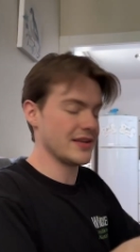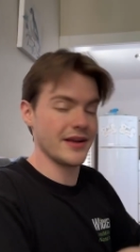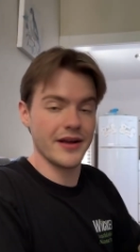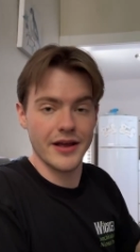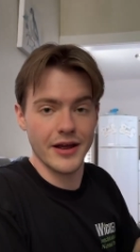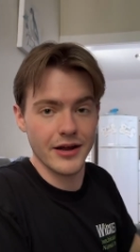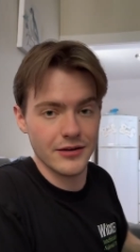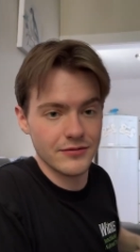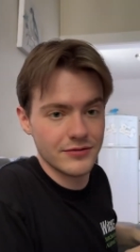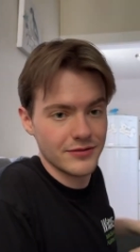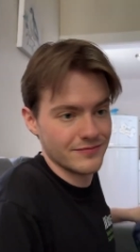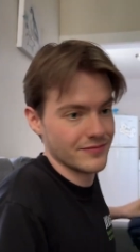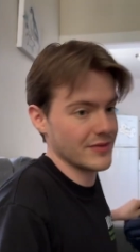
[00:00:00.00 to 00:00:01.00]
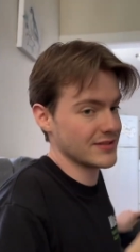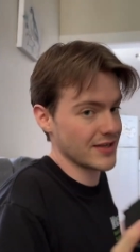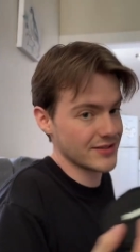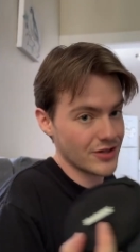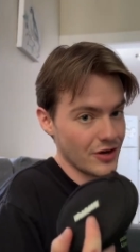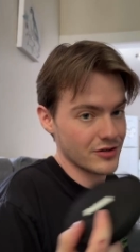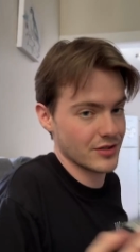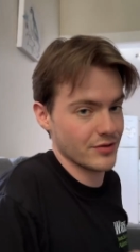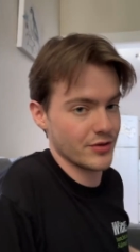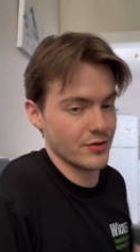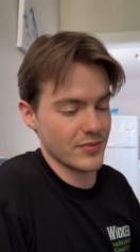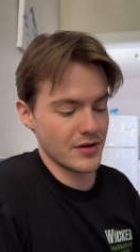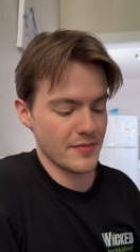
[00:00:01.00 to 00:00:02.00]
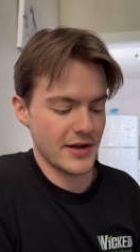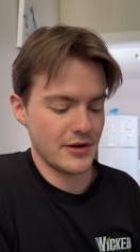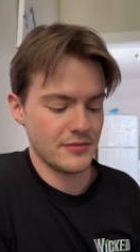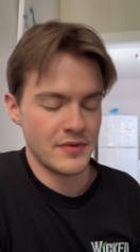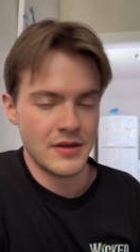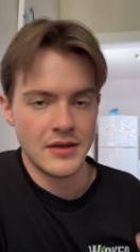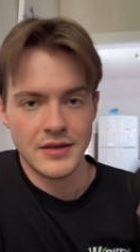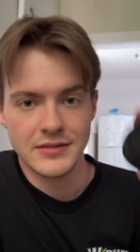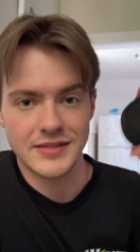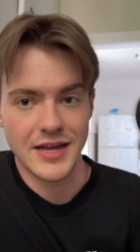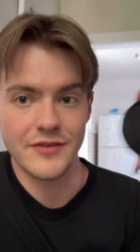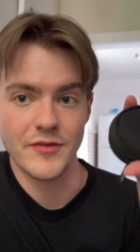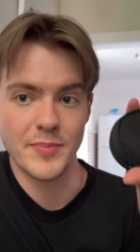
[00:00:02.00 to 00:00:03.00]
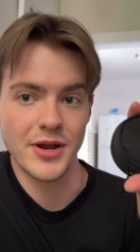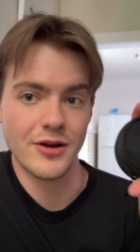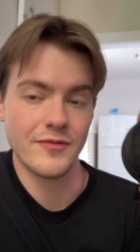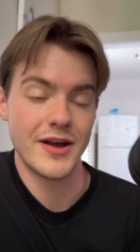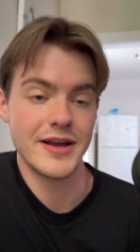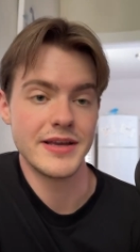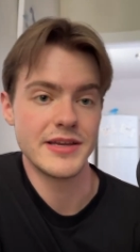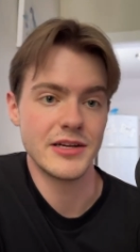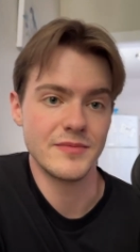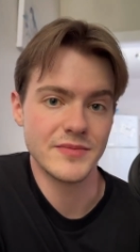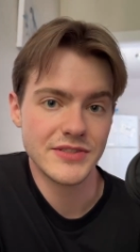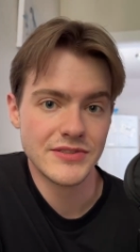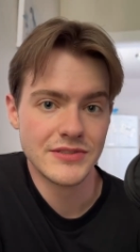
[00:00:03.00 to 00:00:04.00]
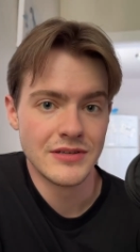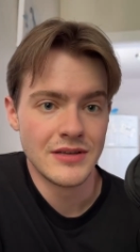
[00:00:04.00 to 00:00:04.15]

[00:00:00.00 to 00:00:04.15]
I have, as I talked a little bit about, is I have a pair of IEMs.